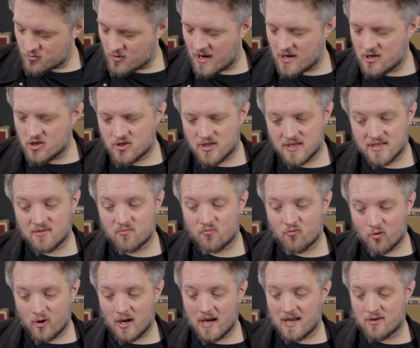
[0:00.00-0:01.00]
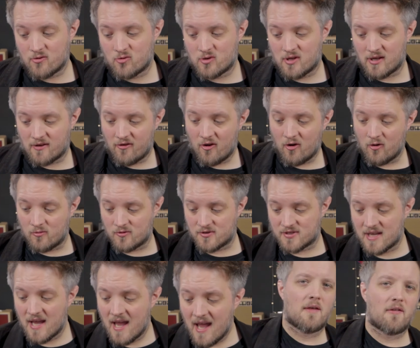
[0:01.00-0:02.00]
range, there's some really interesting
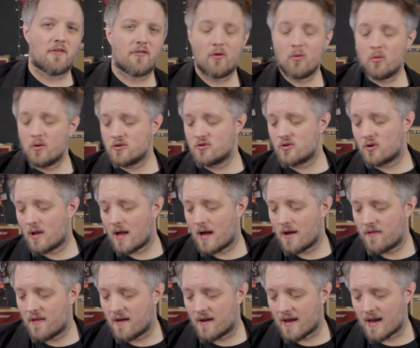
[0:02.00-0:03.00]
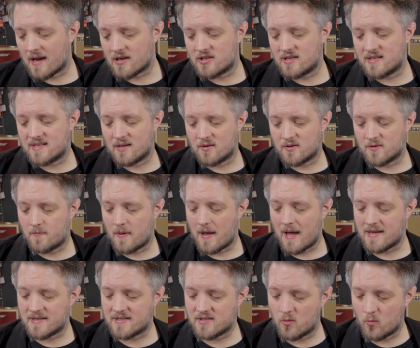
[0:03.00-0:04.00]
tones. Now the tone control, I think, actually sounds
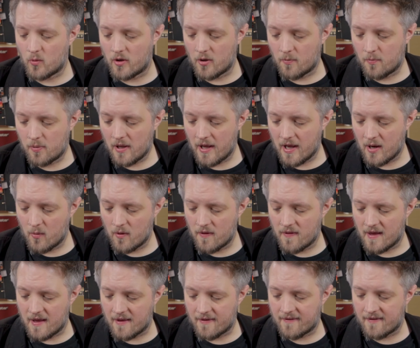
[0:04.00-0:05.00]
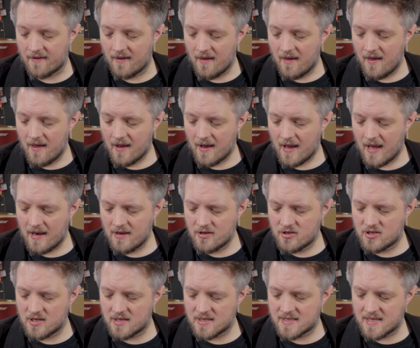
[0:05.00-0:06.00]
best when you're playing with it kind of
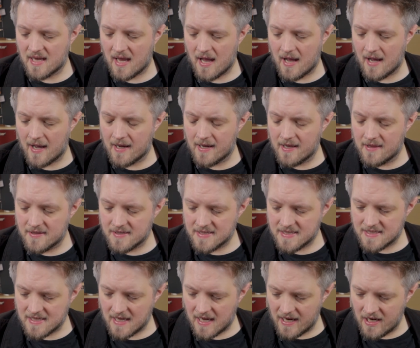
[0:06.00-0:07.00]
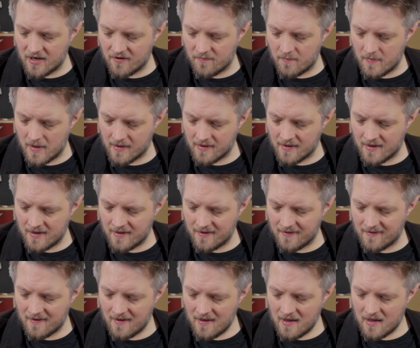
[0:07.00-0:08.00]
just either side of
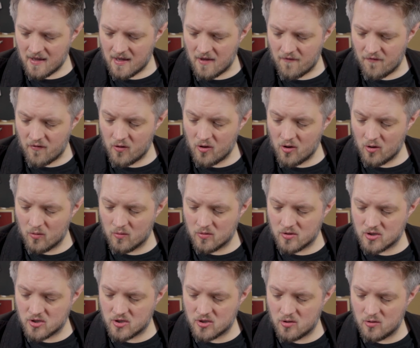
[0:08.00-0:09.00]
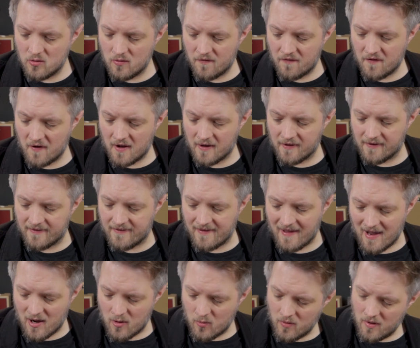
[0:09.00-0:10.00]
midnight. If you go too far
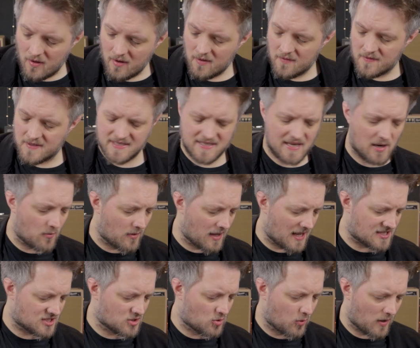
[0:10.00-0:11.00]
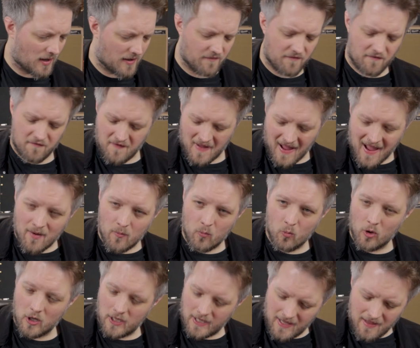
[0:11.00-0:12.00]
down, the sound gets quite fat and
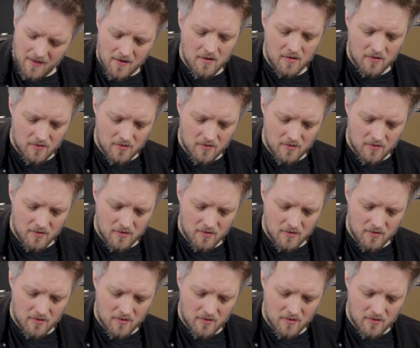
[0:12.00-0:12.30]
woolly.